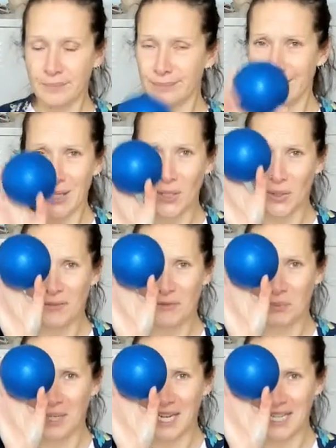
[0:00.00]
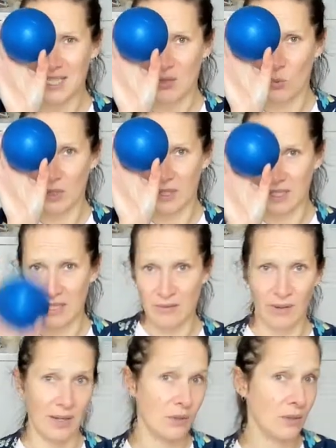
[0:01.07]
not everybody has one of these
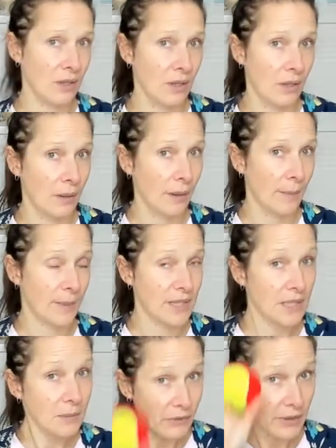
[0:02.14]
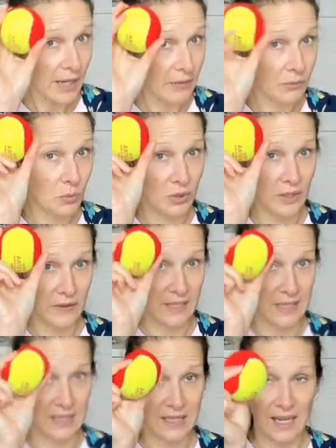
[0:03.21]
around, but some of you have one of
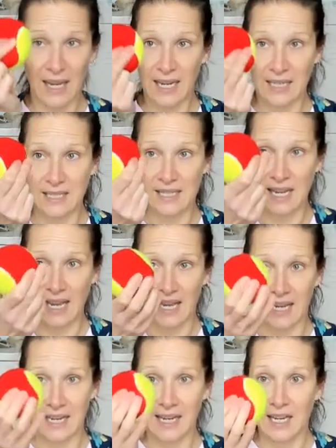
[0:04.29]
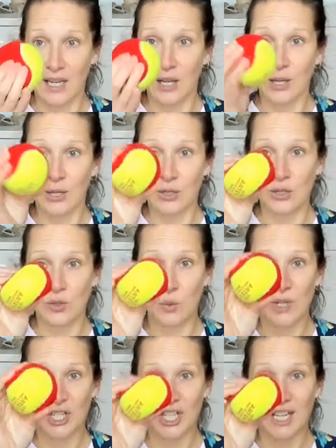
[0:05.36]
these. It's a
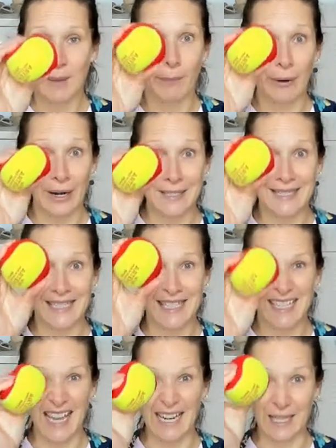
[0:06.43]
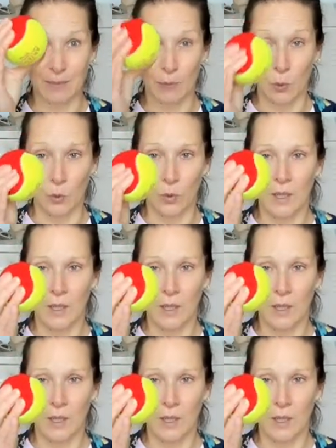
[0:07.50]
squishy practice tennis ball.